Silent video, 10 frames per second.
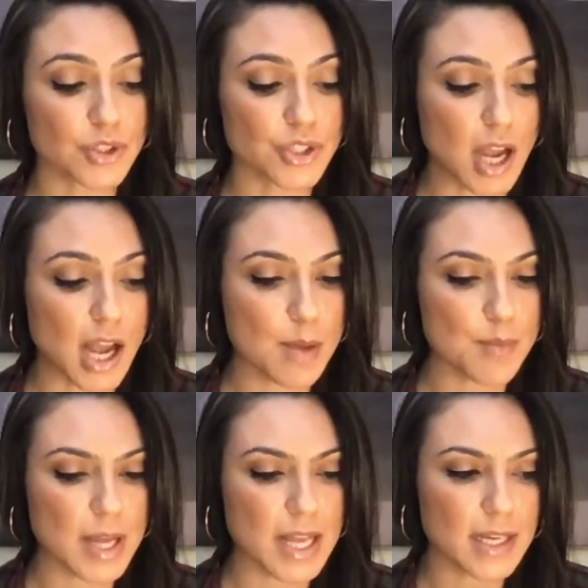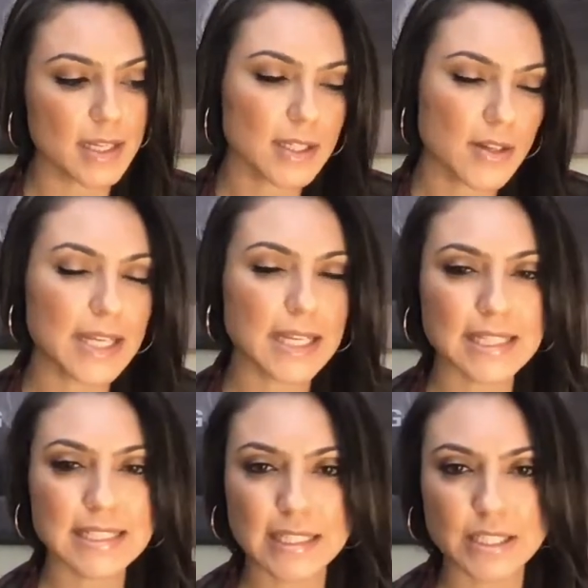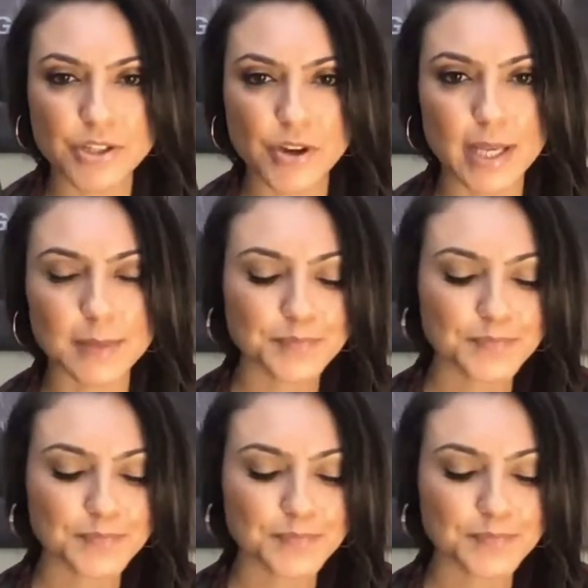job, but I did enjoy it.